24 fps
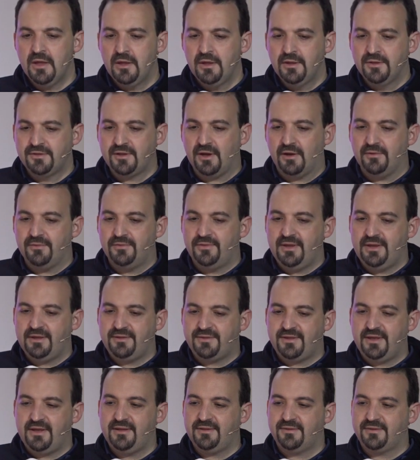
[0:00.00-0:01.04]
So
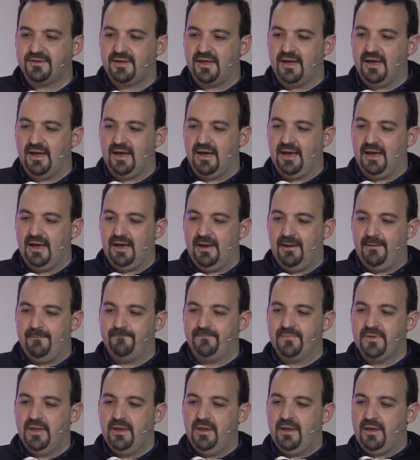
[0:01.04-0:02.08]
this is in
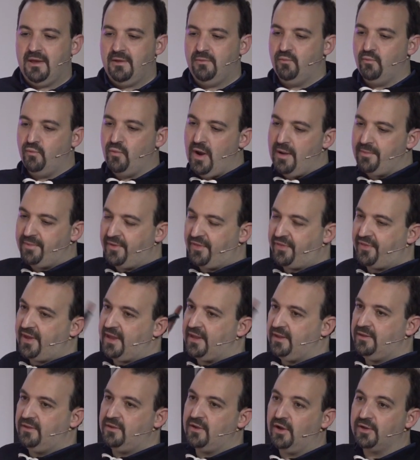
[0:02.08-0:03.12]

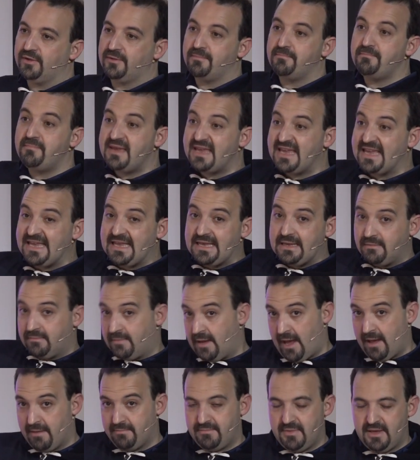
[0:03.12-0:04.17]
webauthent.me,
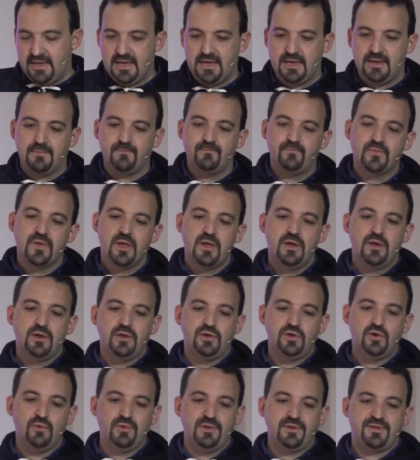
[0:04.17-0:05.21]
M-E,
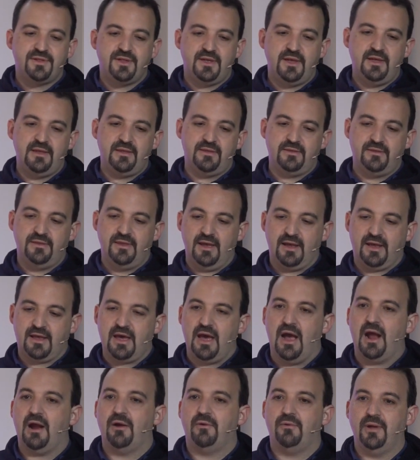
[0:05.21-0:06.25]
you will see the
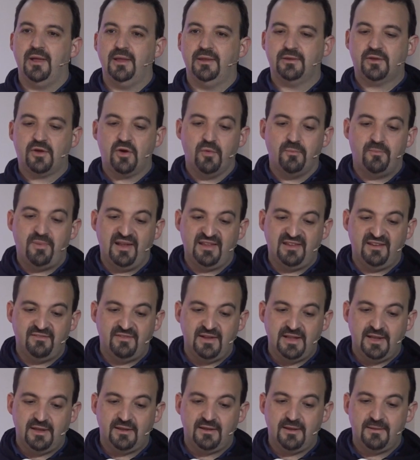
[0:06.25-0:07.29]
current
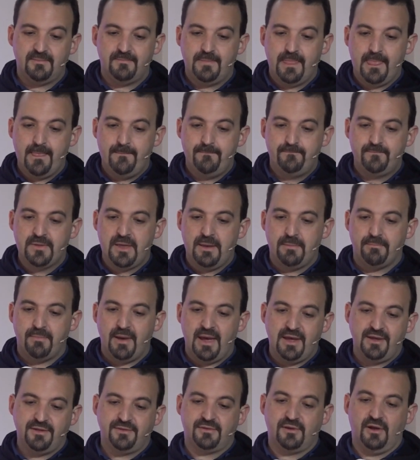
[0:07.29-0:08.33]
compatibility
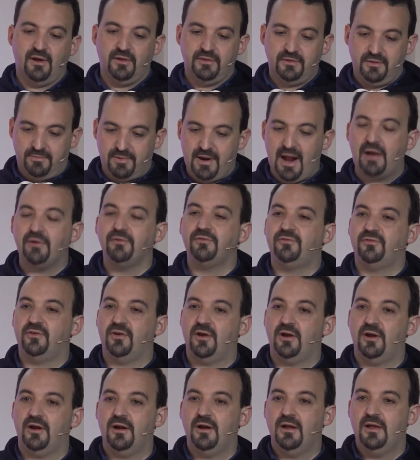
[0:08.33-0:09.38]
based on the
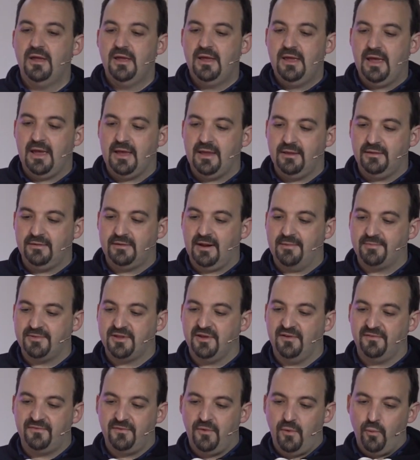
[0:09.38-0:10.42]
browser in terms
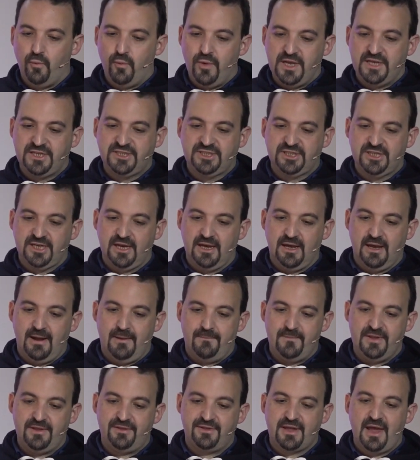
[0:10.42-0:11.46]
of which, in
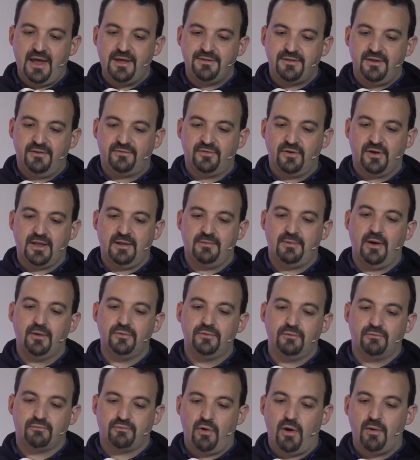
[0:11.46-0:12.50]
this case, it's talking
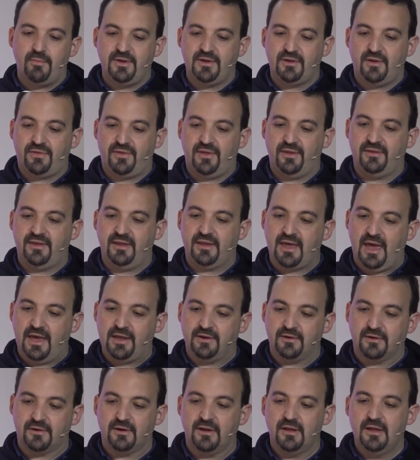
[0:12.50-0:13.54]
about roaming
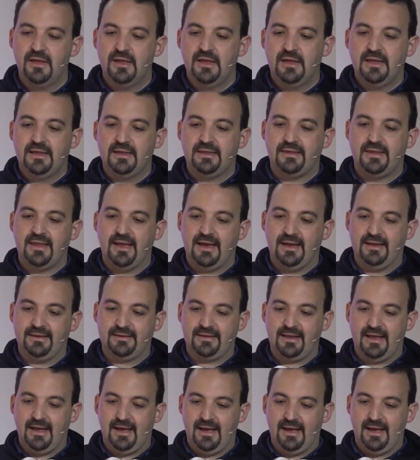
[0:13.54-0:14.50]
authenticator that